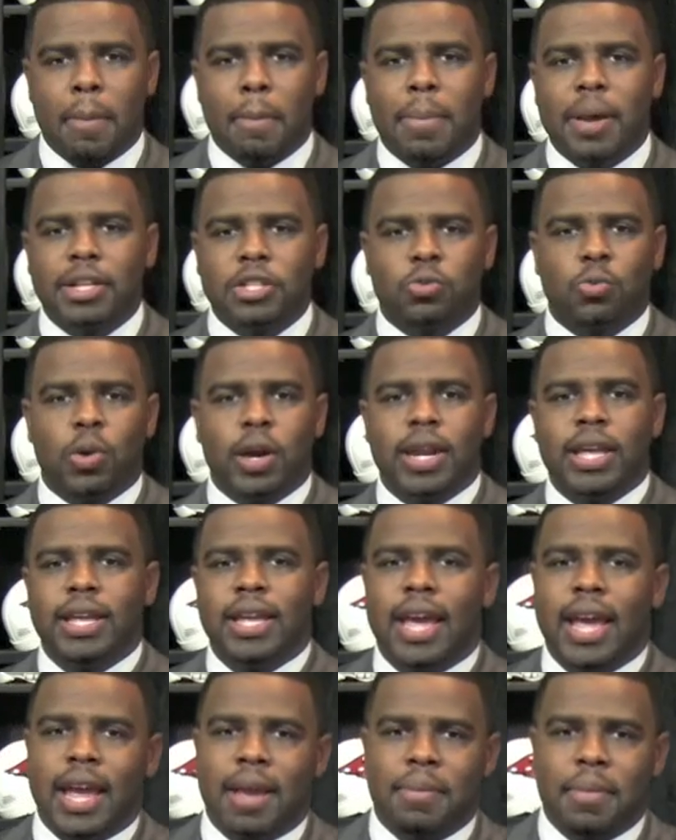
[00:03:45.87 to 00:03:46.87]
Best running
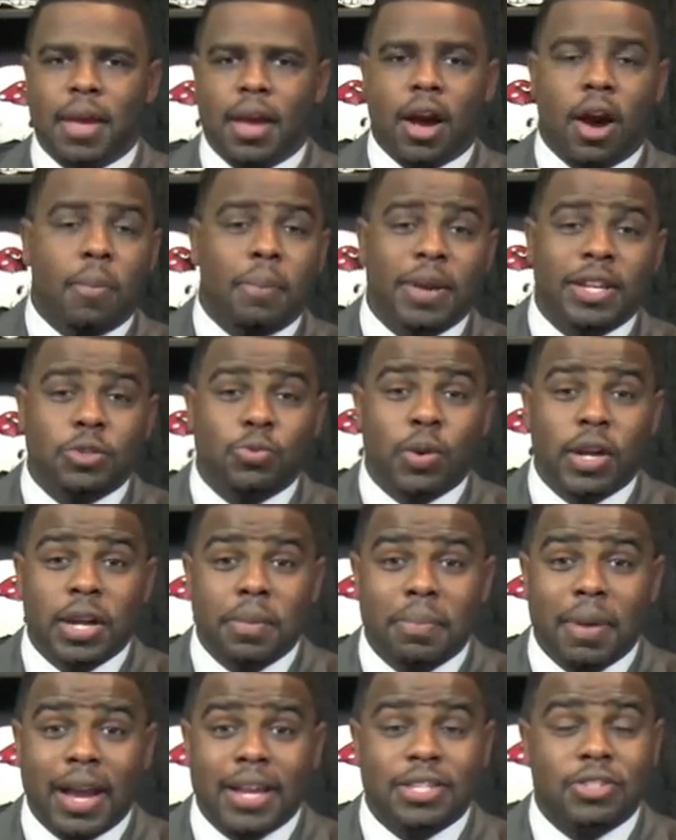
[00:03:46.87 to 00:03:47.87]
game, our best
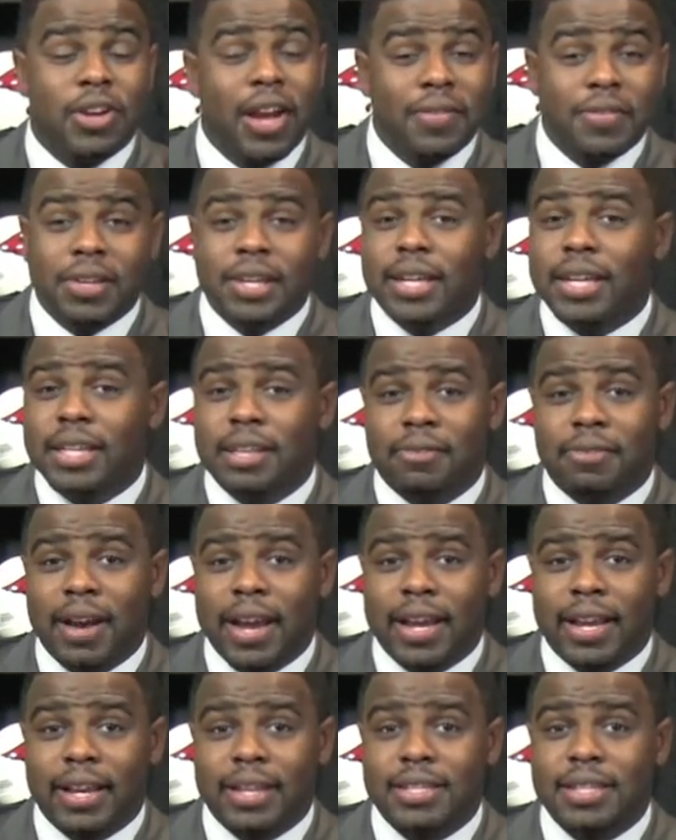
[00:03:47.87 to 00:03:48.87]
running backs. You have to look at the
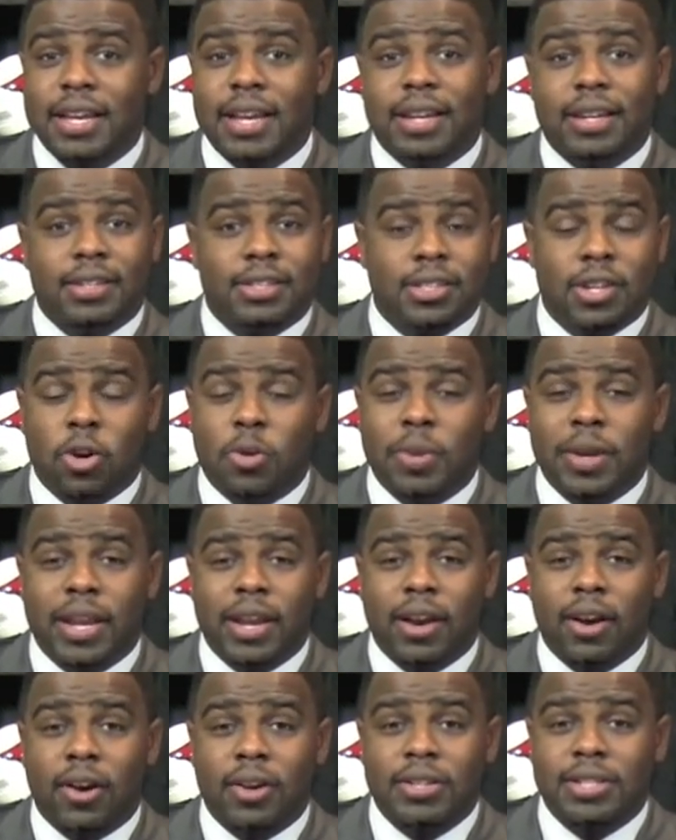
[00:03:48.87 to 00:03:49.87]
Vikings. Toby
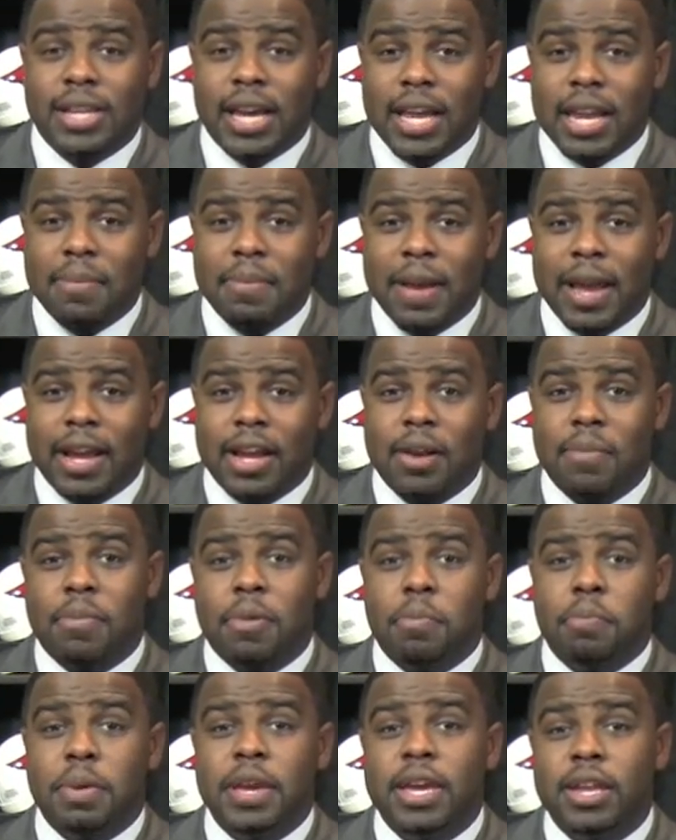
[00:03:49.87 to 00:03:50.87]
Gerhardt, solid backup,
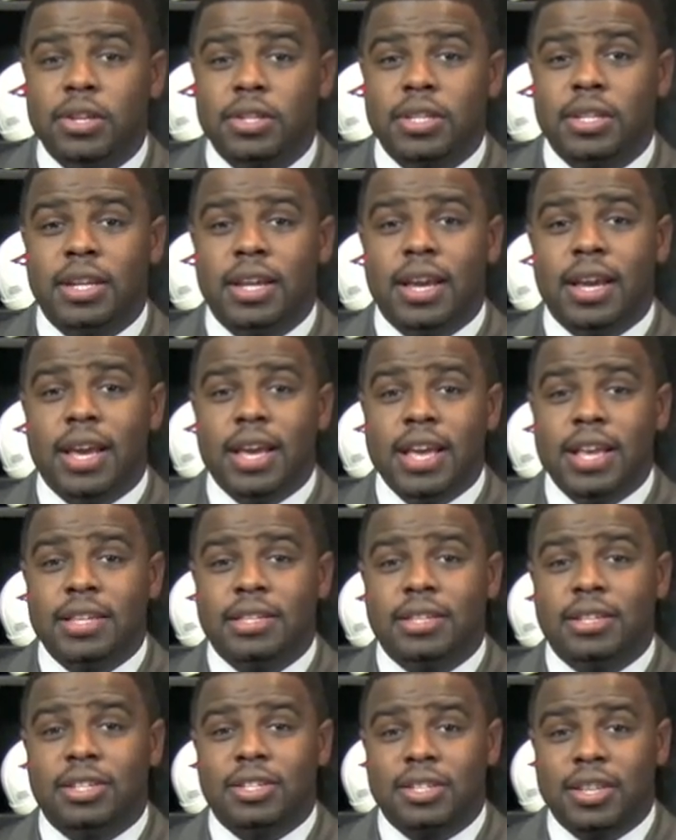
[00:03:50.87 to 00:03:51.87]
but Peterson
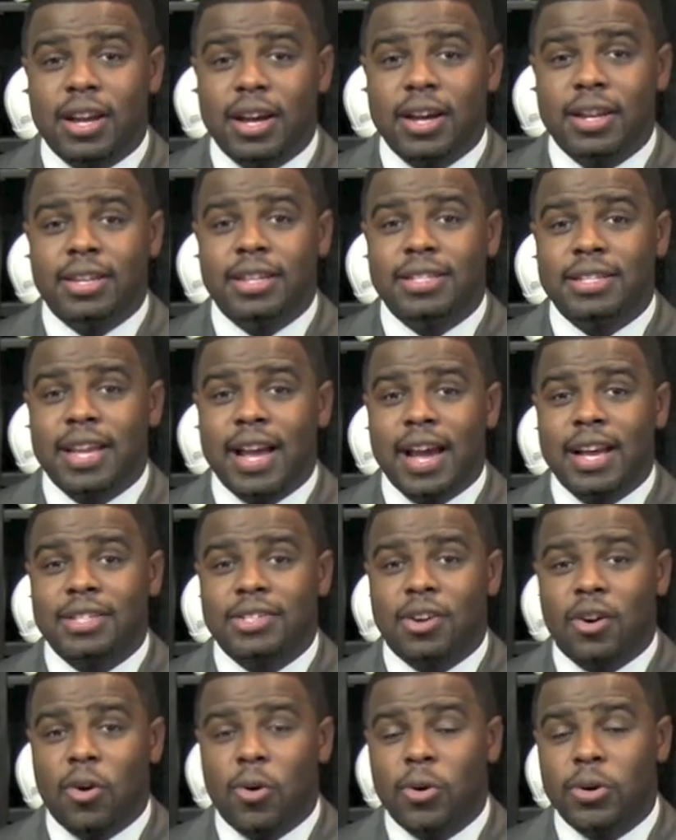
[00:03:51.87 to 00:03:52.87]
is the stud. This guy
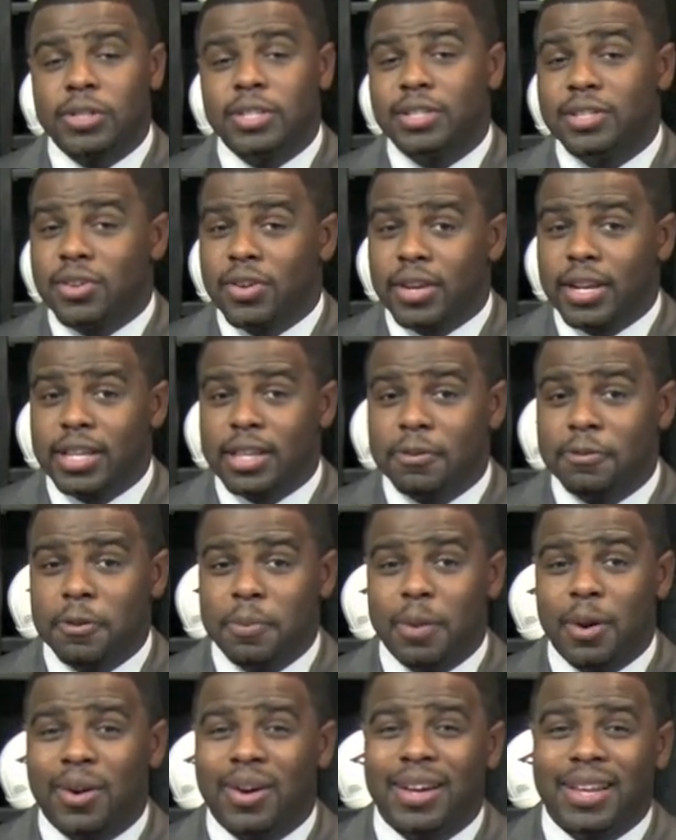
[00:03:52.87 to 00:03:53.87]
is a horse. He's going to get the
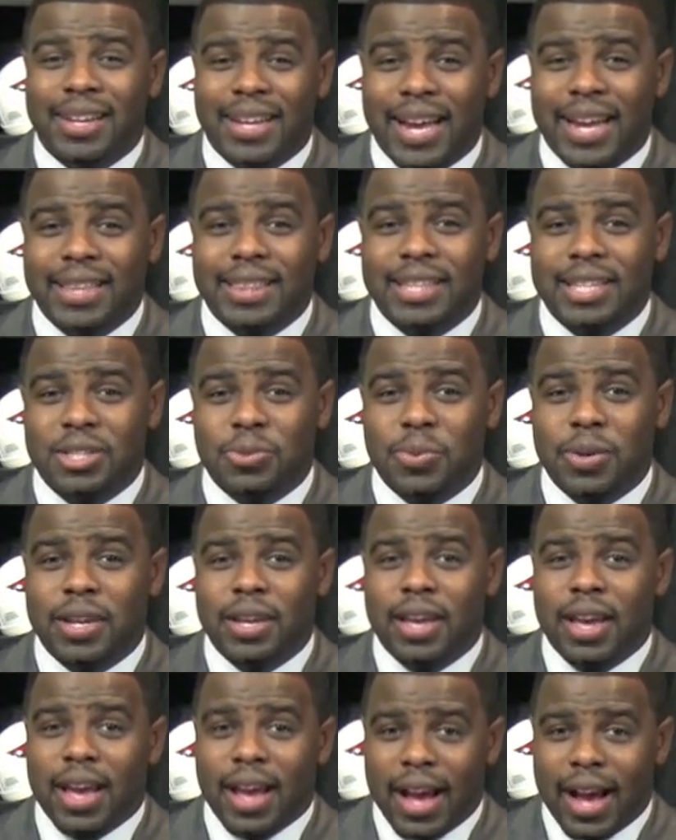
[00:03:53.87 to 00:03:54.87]
football a lot this
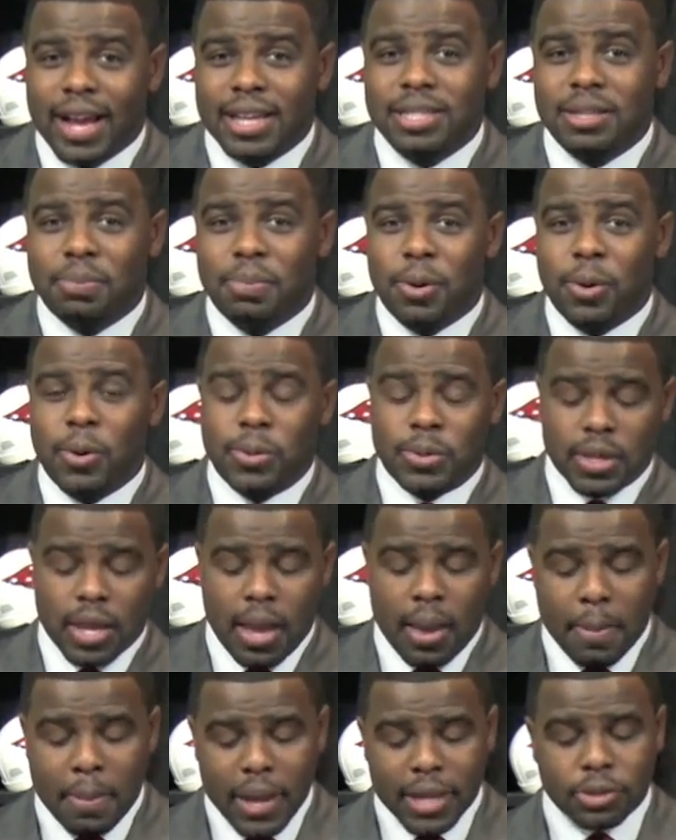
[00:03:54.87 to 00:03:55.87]
week, I suppose.
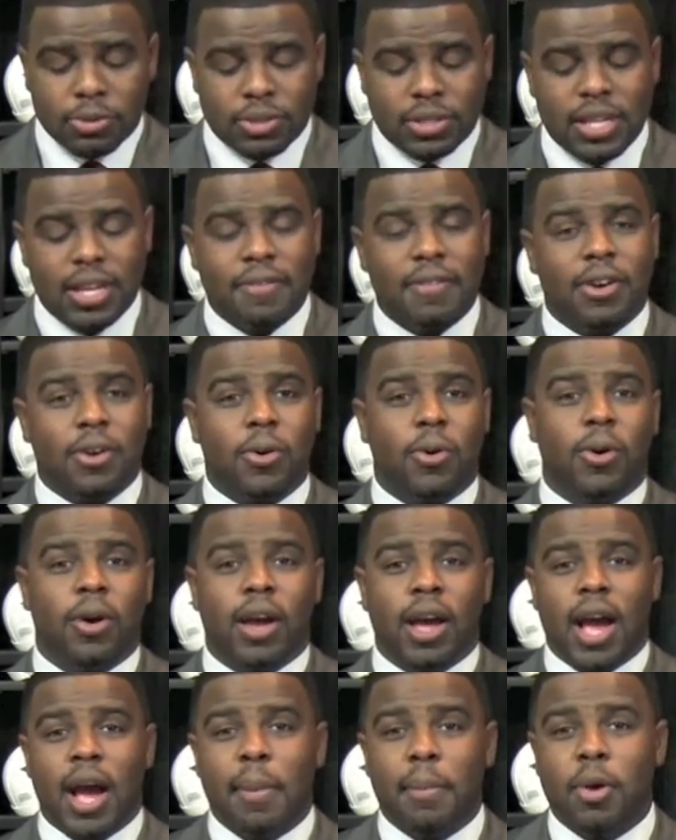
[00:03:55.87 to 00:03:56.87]
Best receiving core.
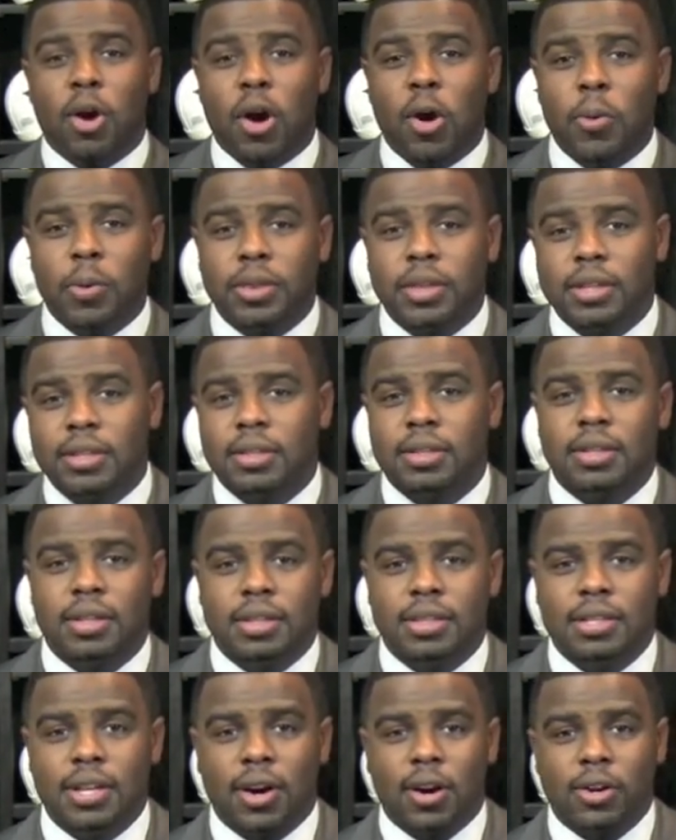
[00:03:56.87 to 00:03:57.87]
I'm going with
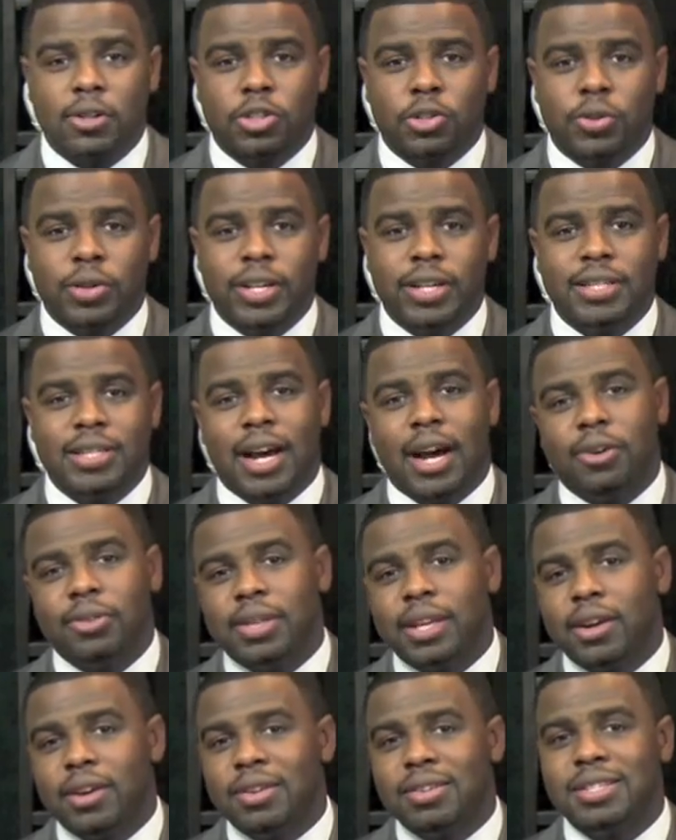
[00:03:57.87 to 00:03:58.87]
the tall trees
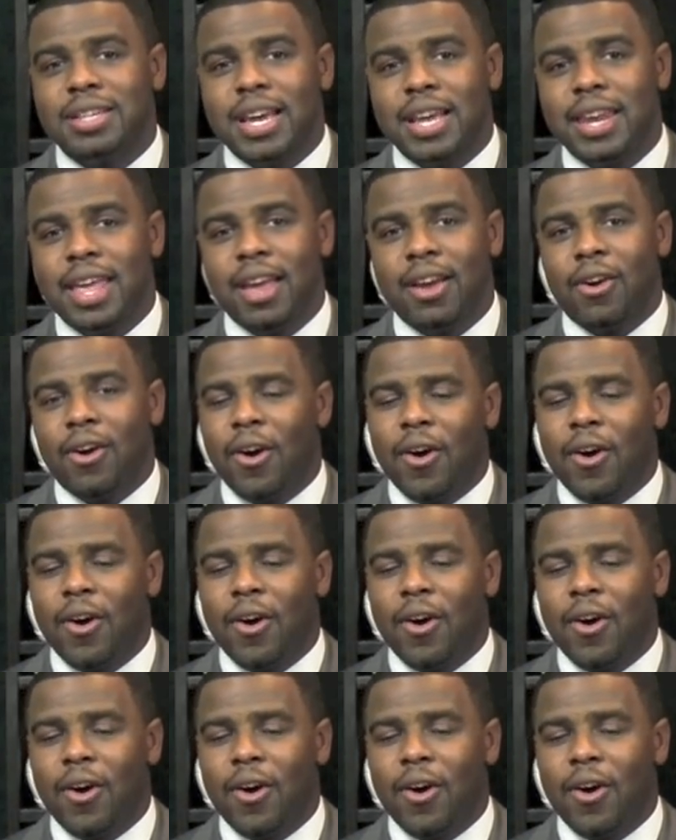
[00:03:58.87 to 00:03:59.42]
out there in San Diego.